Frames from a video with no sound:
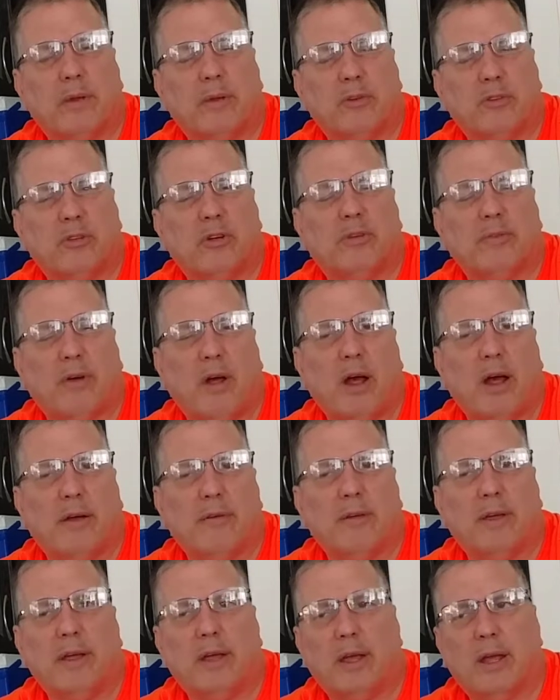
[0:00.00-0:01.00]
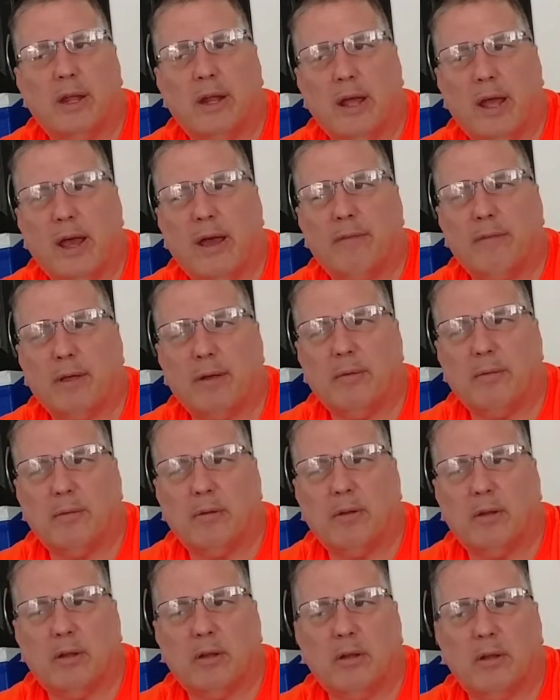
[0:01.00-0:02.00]
surviving and having
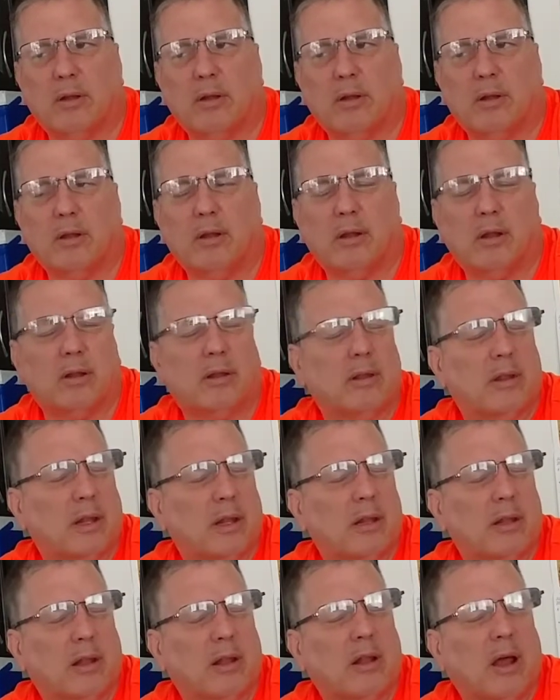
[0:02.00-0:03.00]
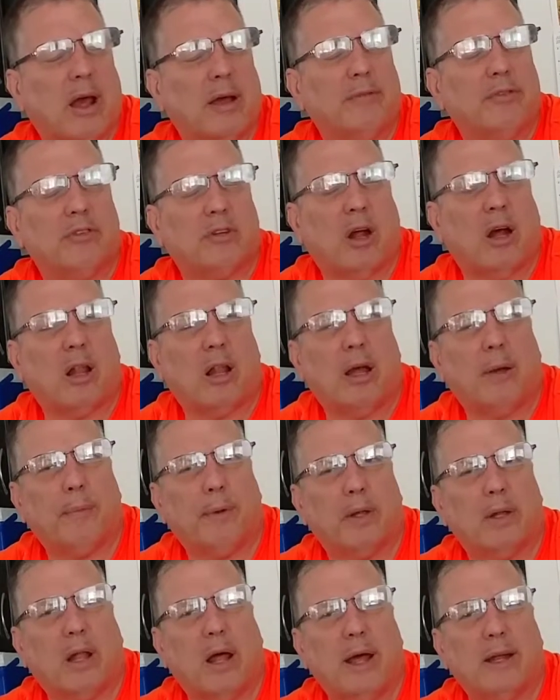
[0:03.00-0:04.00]
the lifestyle I
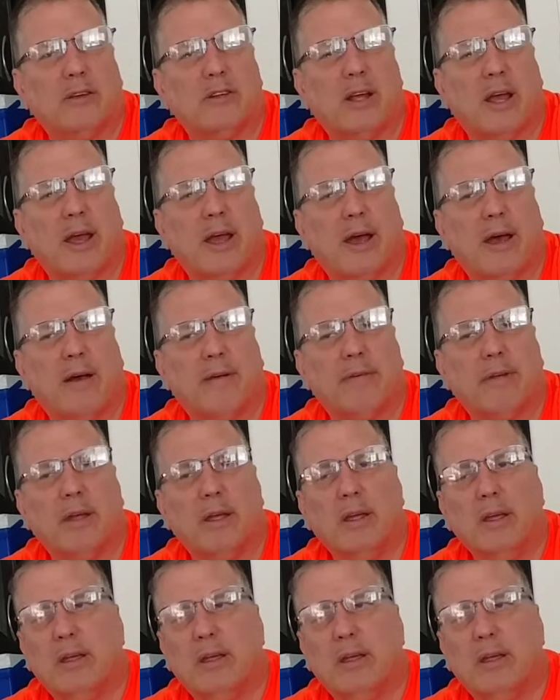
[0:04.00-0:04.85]
would like to have.